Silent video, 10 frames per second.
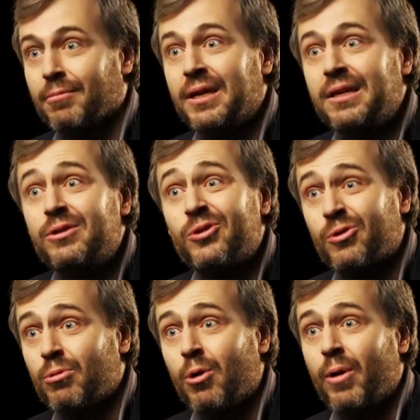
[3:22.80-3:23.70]
We need to
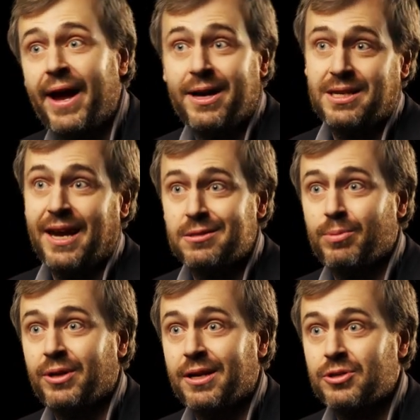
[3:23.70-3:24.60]
grow as
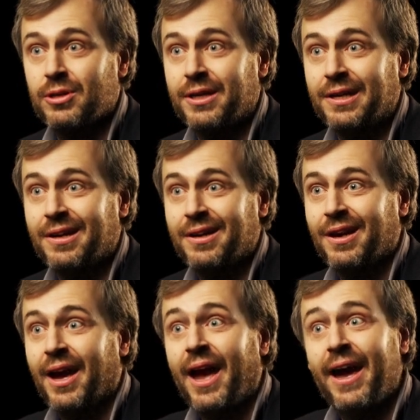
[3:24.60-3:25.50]
exponentially
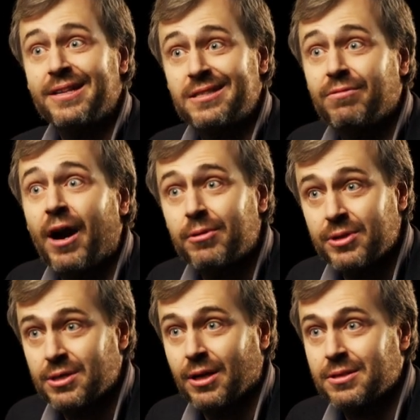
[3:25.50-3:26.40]
as the
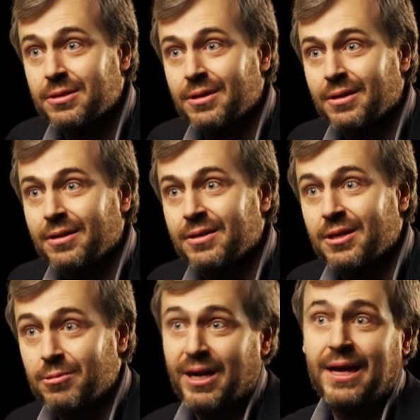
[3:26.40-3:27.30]
virus does
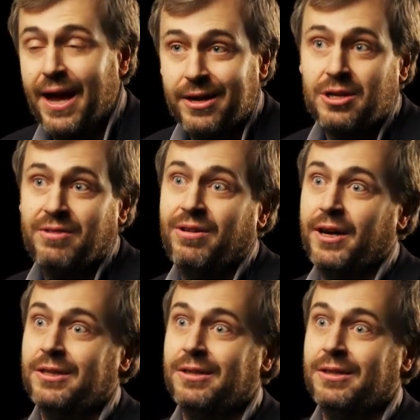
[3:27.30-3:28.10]
so that we can actually fight